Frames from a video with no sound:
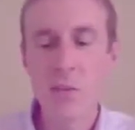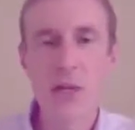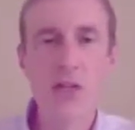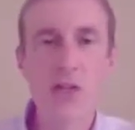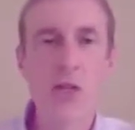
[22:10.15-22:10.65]

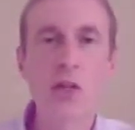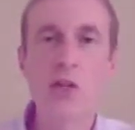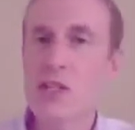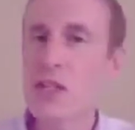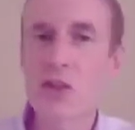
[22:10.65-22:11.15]

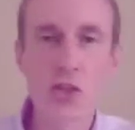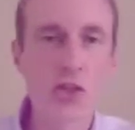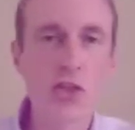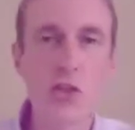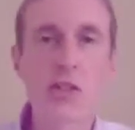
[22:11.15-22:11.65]
administrators,
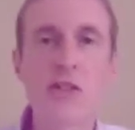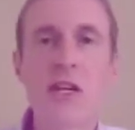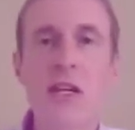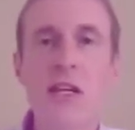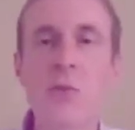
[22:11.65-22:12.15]
teachers,
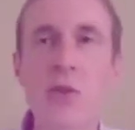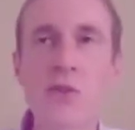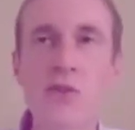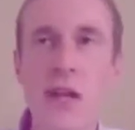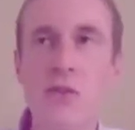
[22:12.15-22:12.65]
students, it
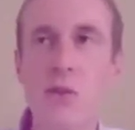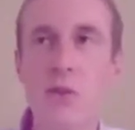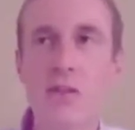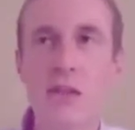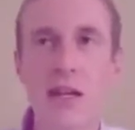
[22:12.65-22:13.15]
improves
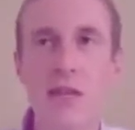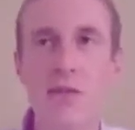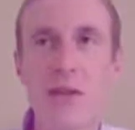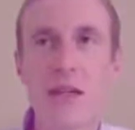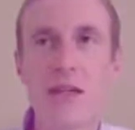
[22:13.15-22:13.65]
everyone's
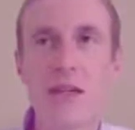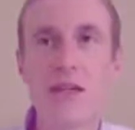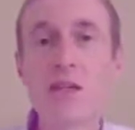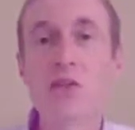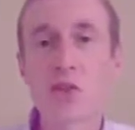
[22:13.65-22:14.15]
life, and
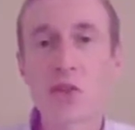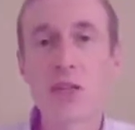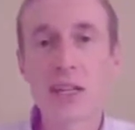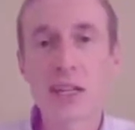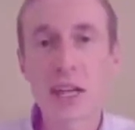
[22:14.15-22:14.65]
it is
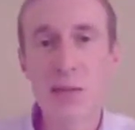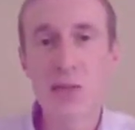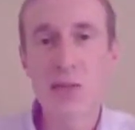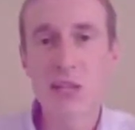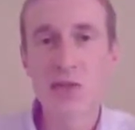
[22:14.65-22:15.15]
truly a
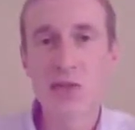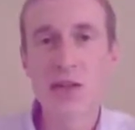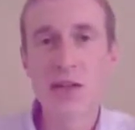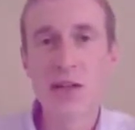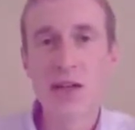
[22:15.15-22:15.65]
game
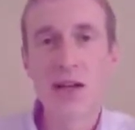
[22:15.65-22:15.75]
changer